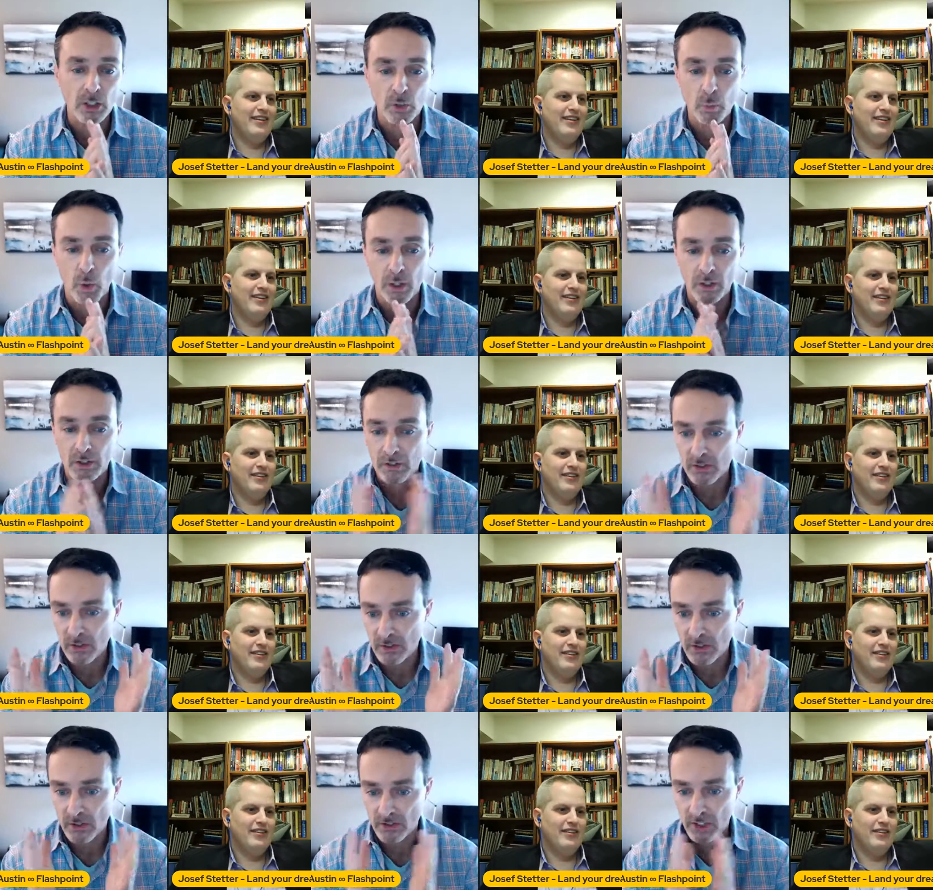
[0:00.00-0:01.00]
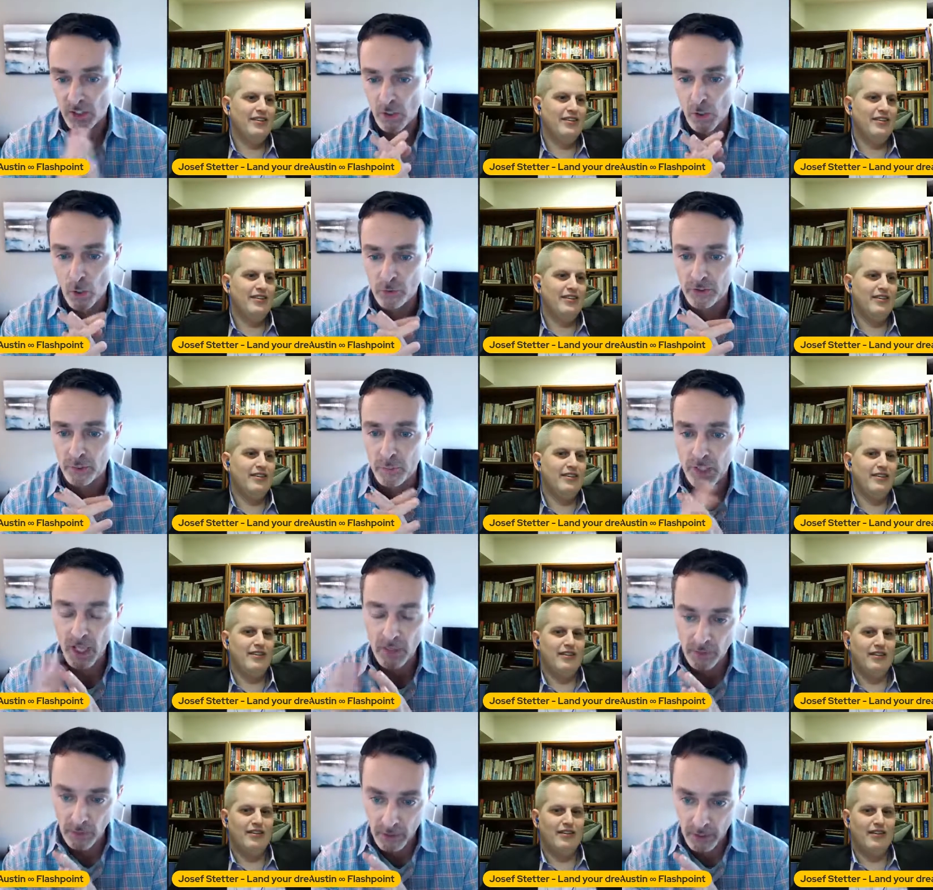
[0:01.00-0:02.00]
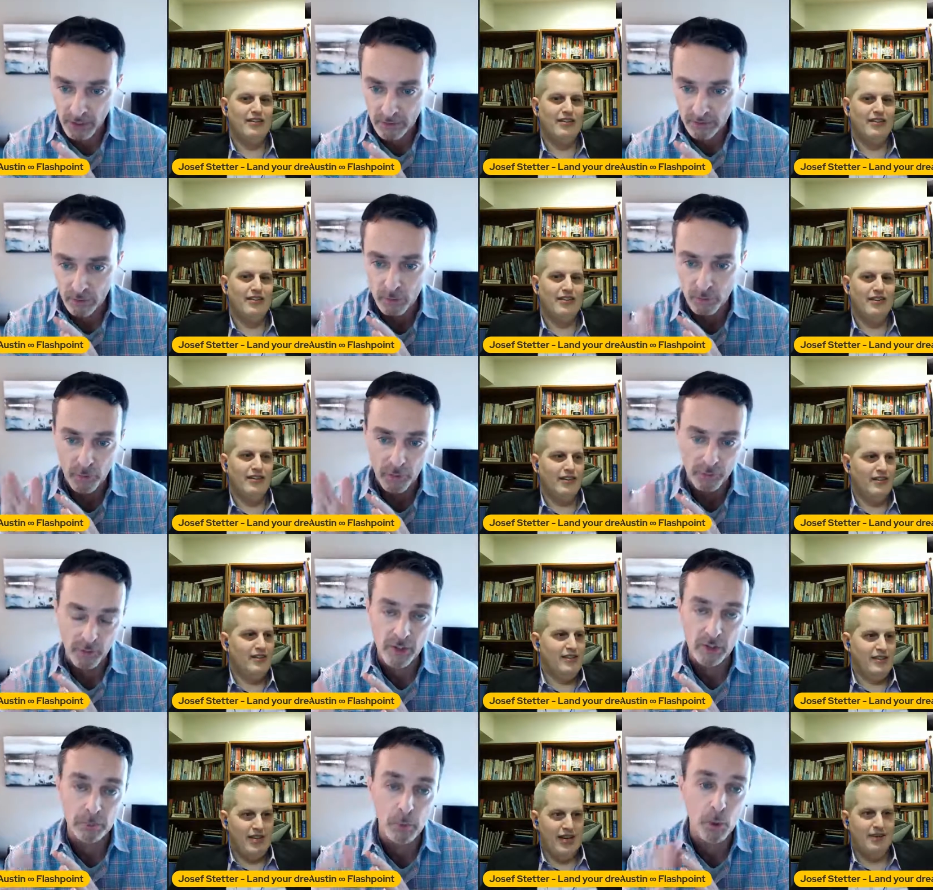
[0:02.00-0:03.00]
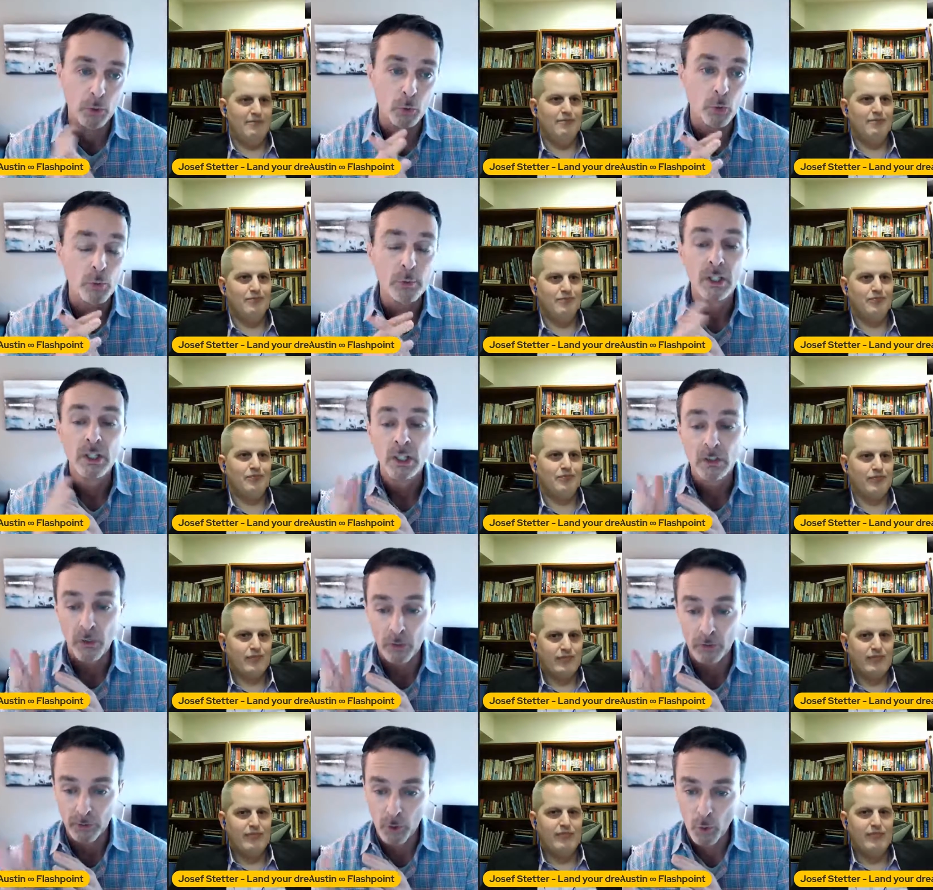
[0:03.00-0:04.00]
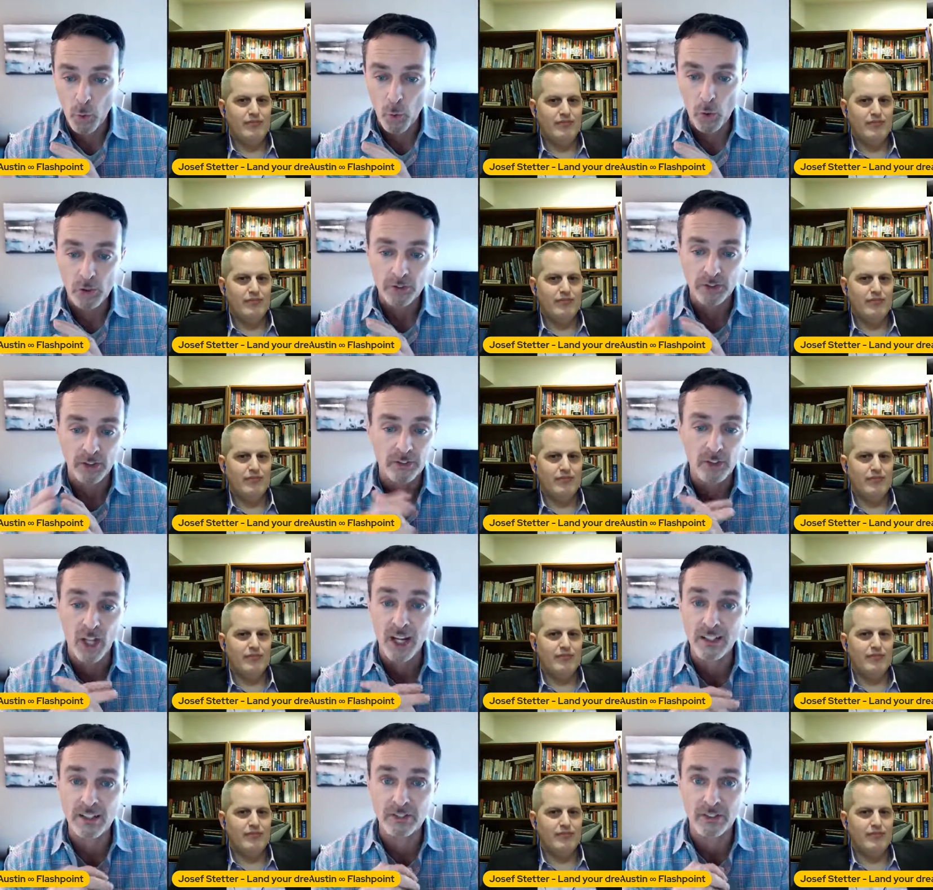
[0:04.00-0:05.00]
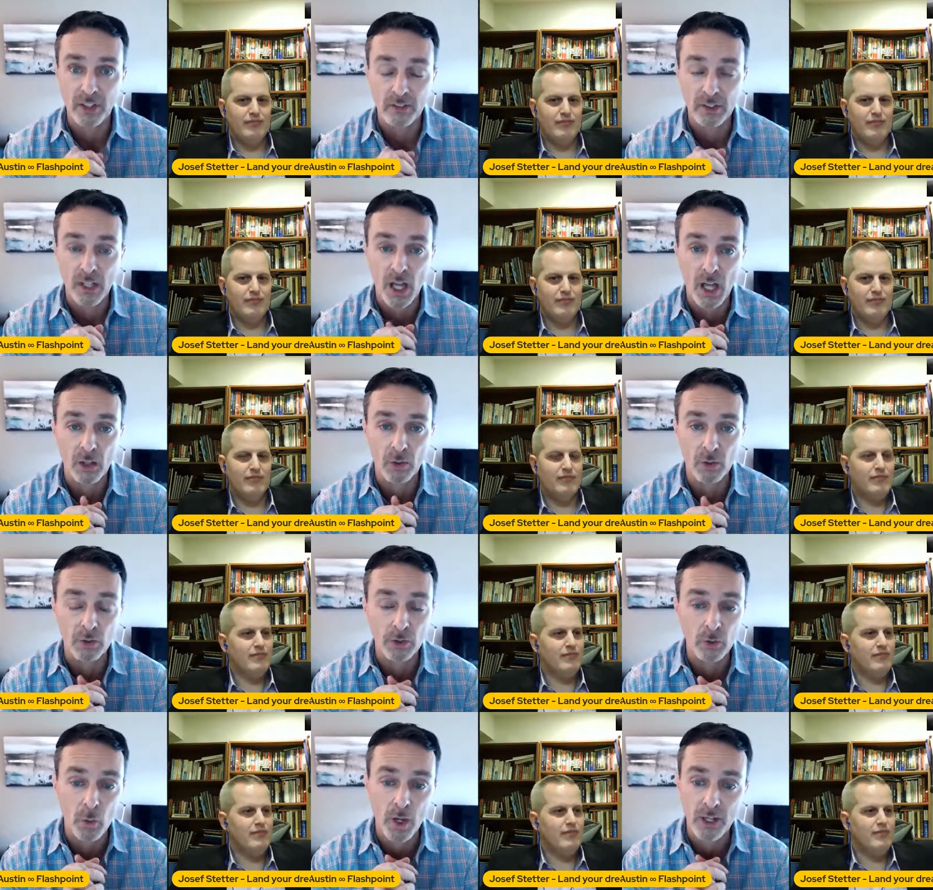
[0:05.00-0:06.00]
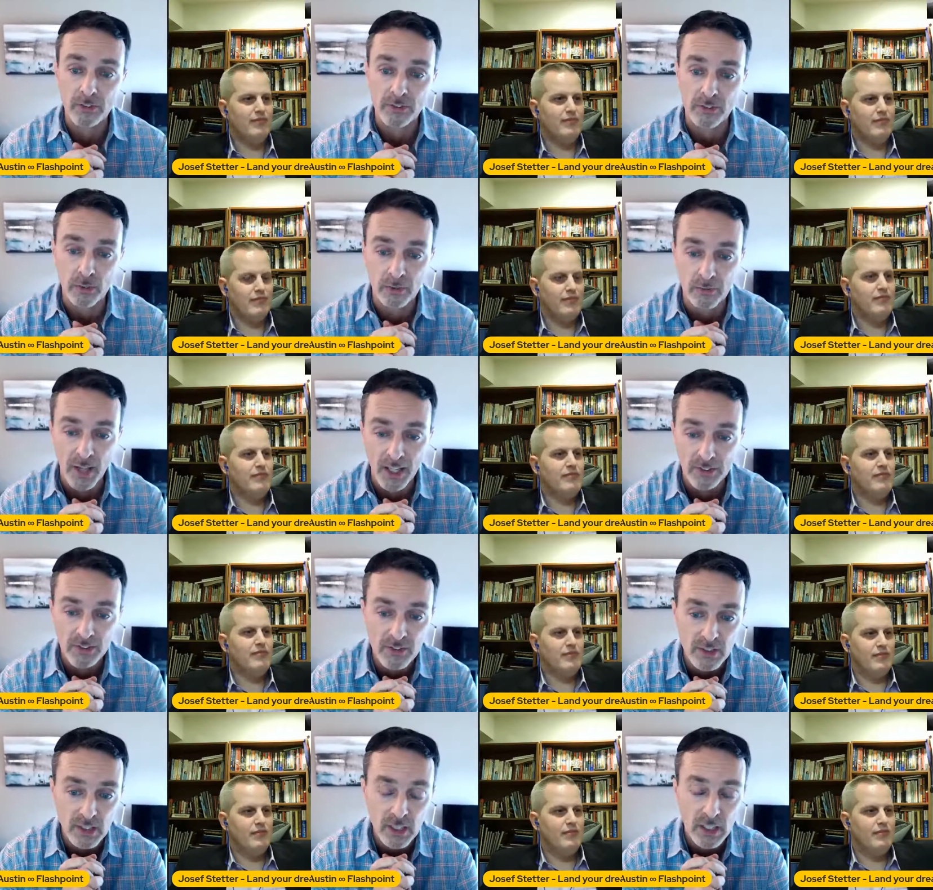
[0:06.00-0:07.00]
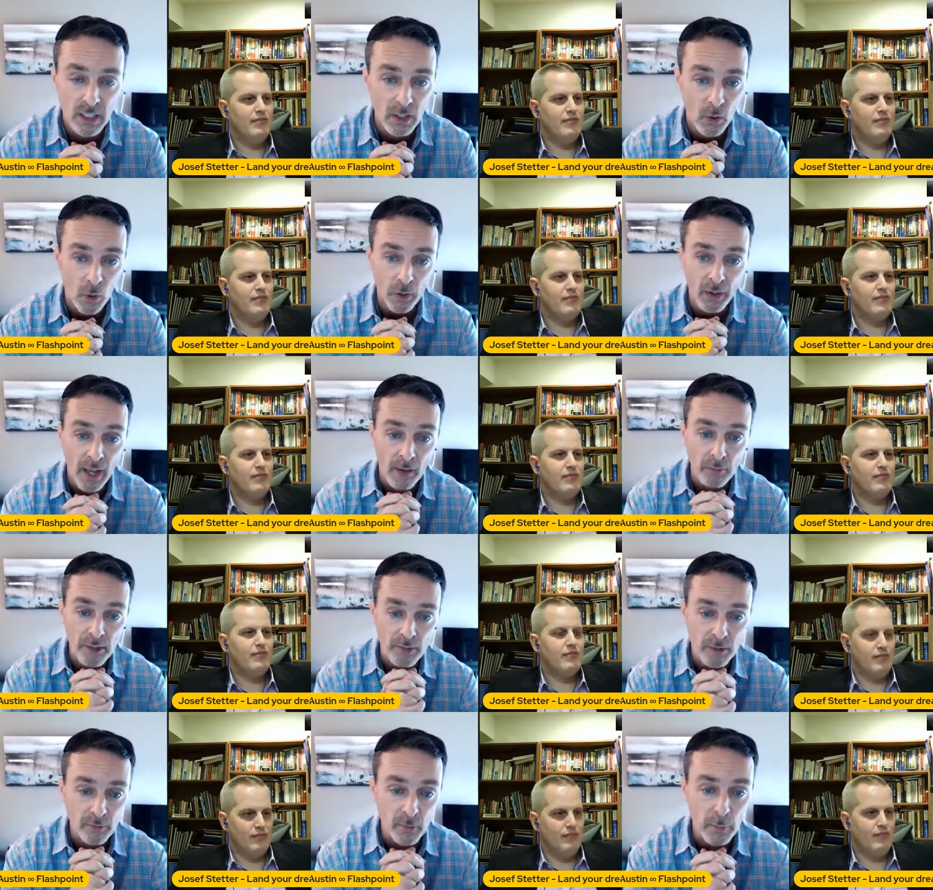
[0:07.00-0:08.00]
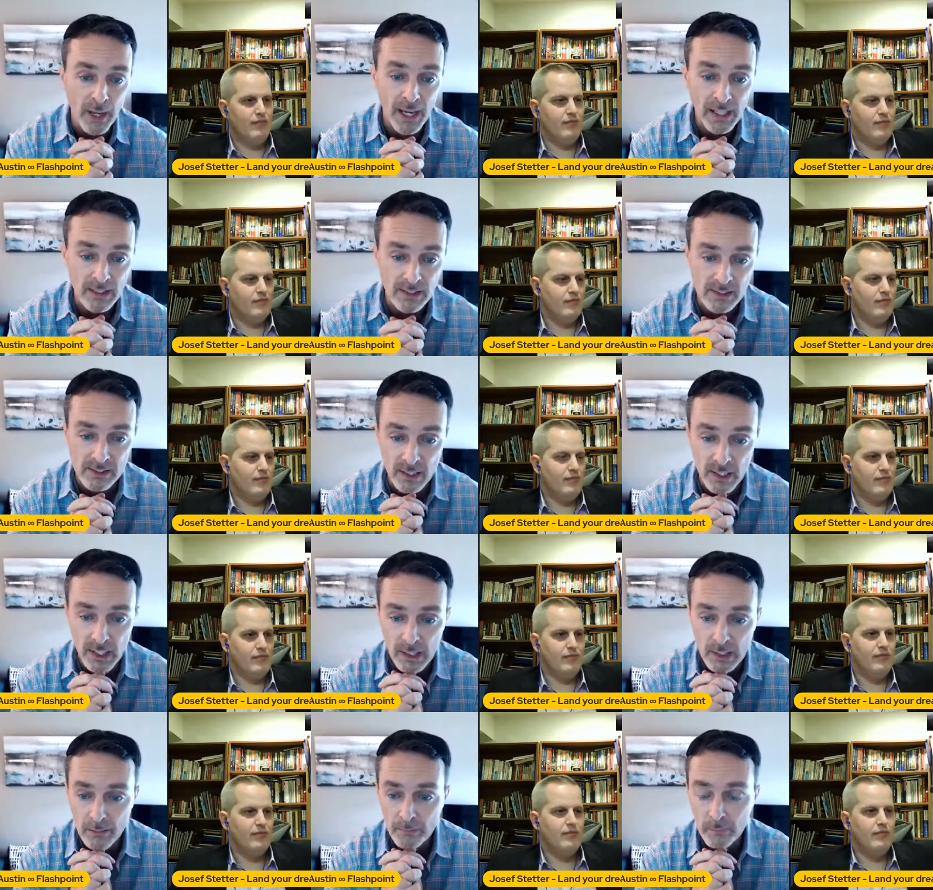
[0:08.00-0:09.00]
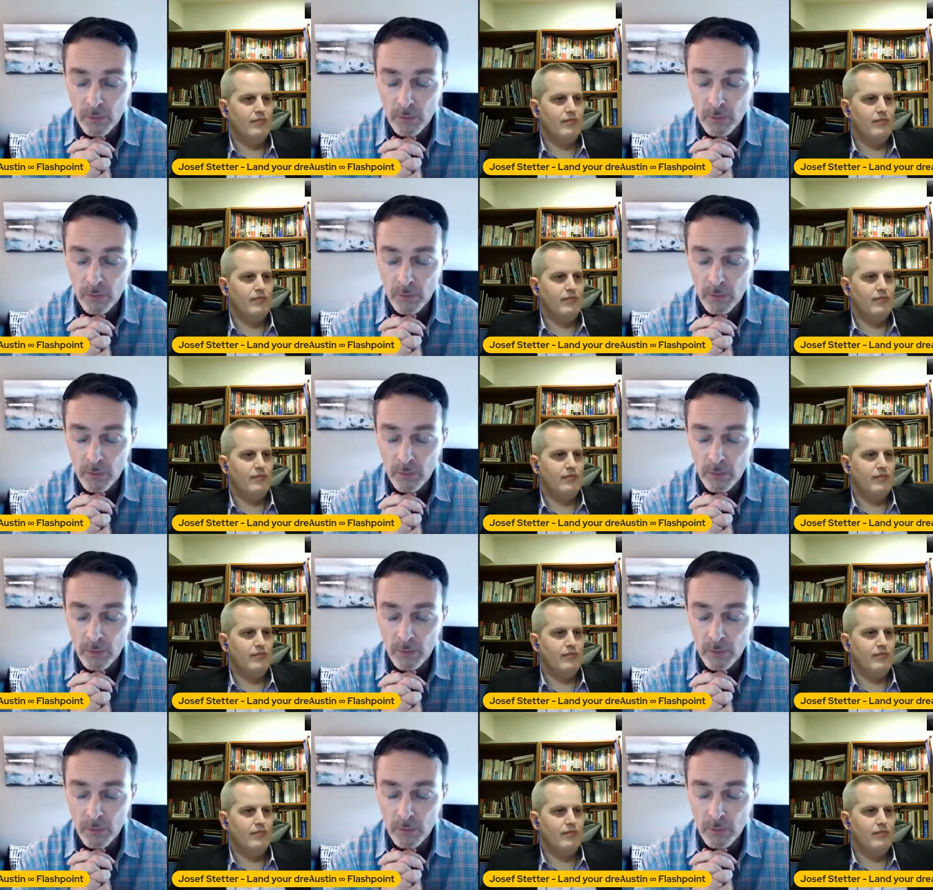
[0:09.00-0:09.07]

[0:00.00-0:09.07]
Speaker 1: you'd want to just in closing? We got the links here for the Facebook yeah. group. There's the course. It's ninety-seven dollar US to invest on everything from A to Z.